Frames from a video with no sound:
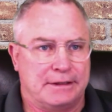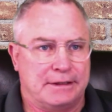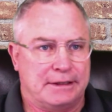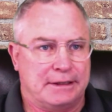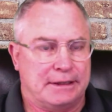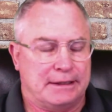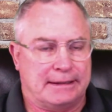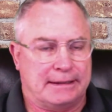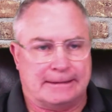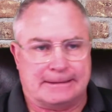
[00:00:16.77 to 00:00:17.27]

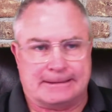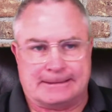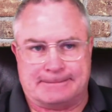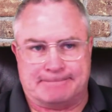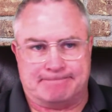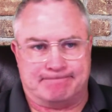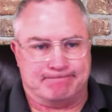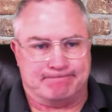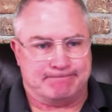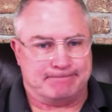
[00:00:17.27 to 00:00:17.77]

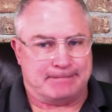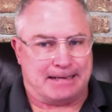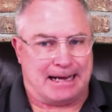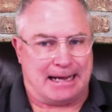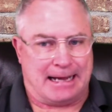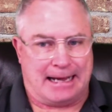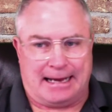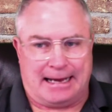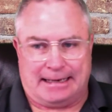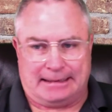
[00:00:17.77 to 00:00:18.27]
I
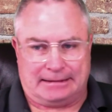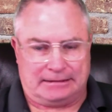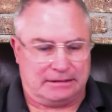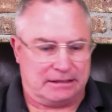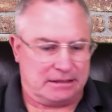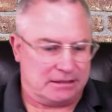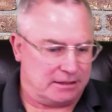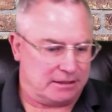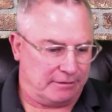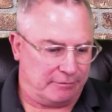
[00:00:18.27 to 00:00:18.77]
had a
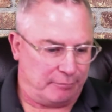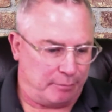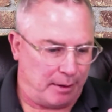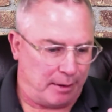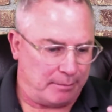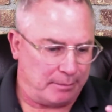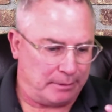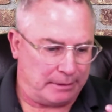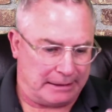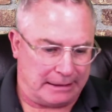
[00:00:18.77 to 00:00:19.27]
list of
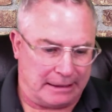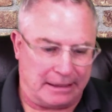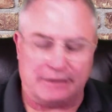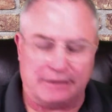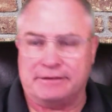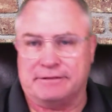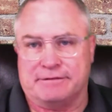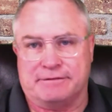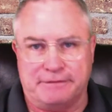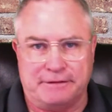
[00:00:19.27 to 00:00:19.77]
probably
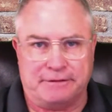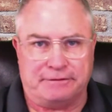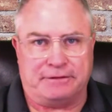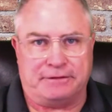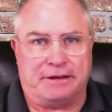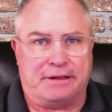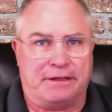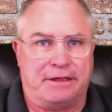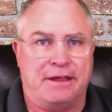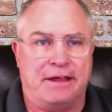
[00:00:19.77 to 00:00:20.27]
150
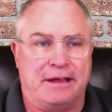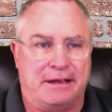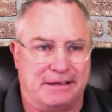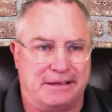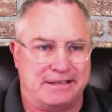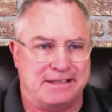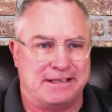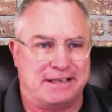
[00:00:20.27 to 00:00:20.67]
things,